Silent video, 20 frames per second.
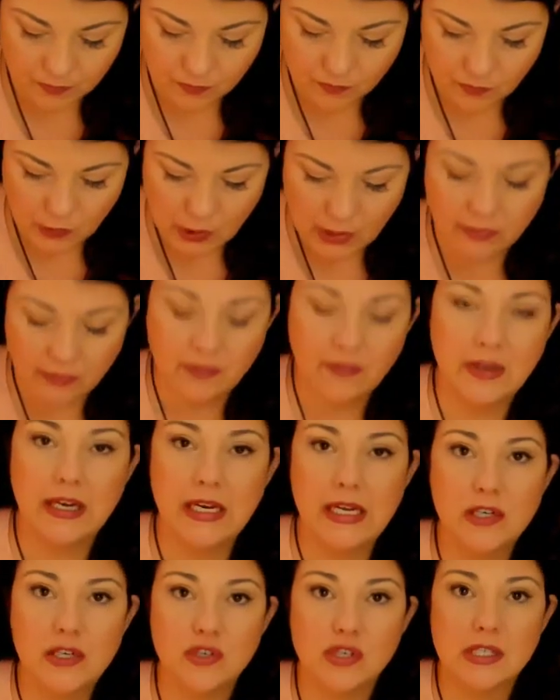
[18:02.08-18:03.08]
You have a very
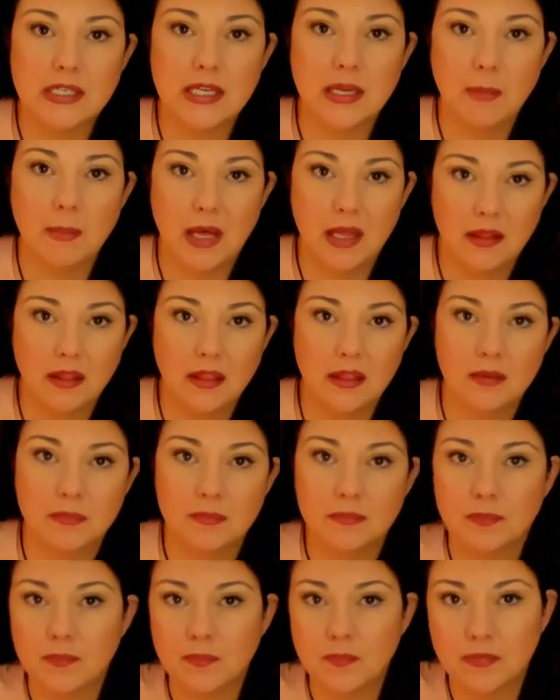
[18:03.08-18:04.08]
interesting month
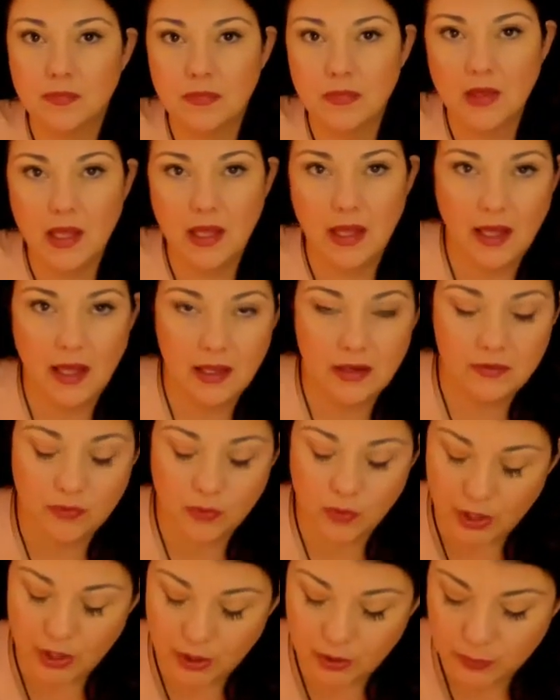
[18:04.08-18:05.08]
ahead
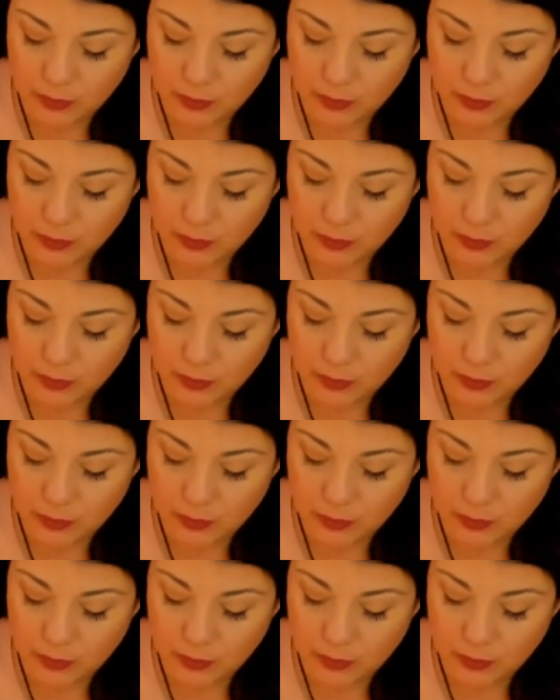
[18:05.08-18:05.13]
for you.